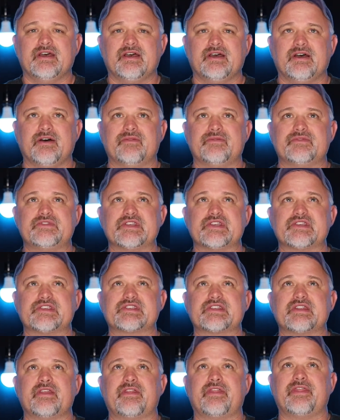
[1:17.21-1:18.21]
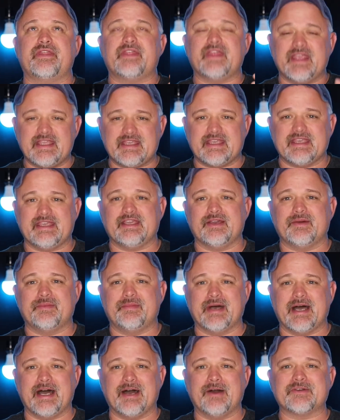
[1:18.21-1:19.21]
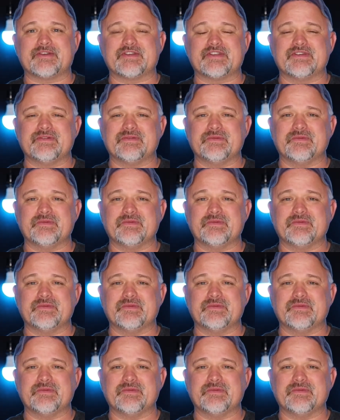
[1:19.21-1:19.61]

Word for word: of just thinking about